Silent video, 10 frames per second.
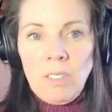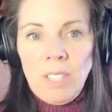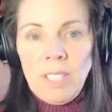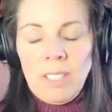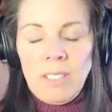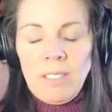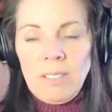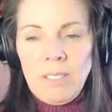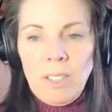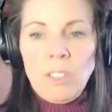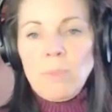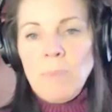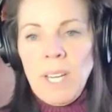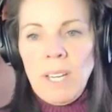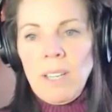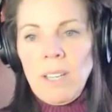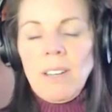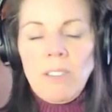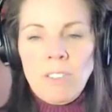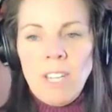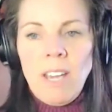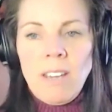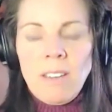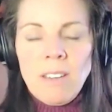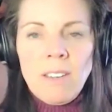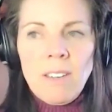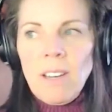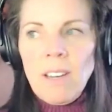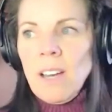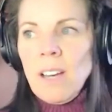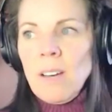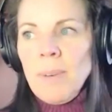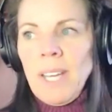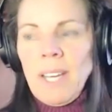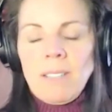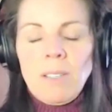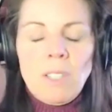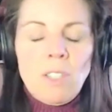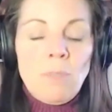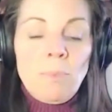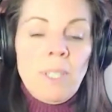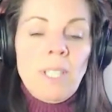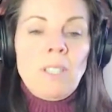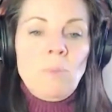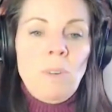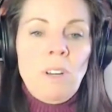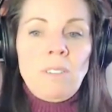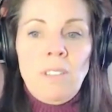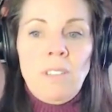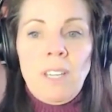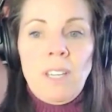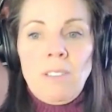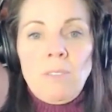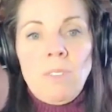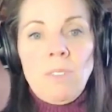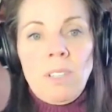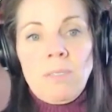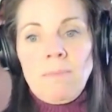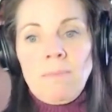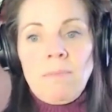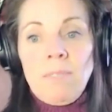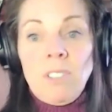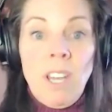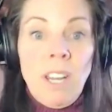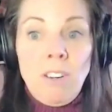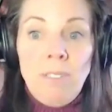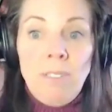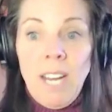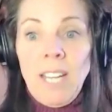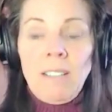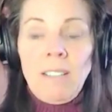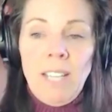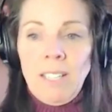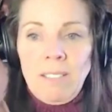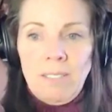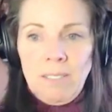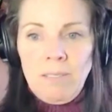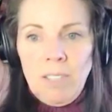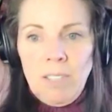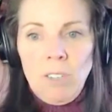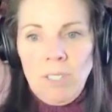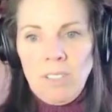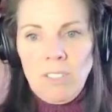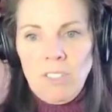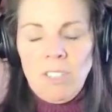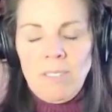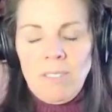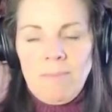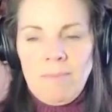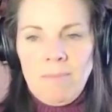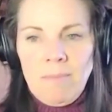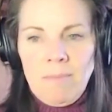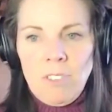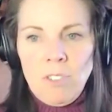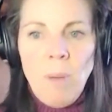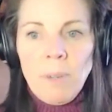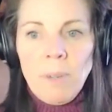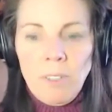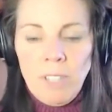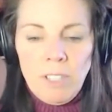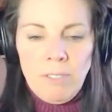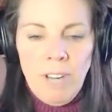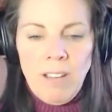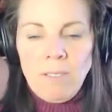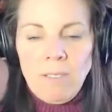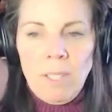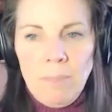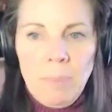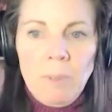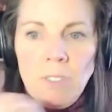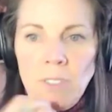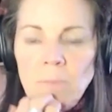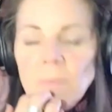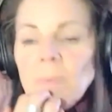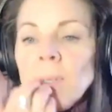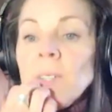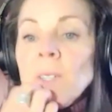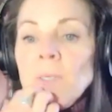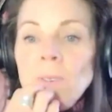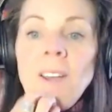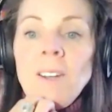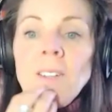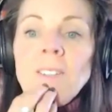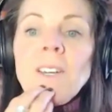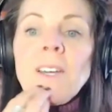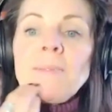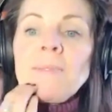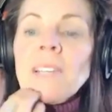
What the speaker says: Like they'll just pick another day. I guess in certain places where it's like either sunny or raining, because it's just tropical year round, like people will just ride all the time.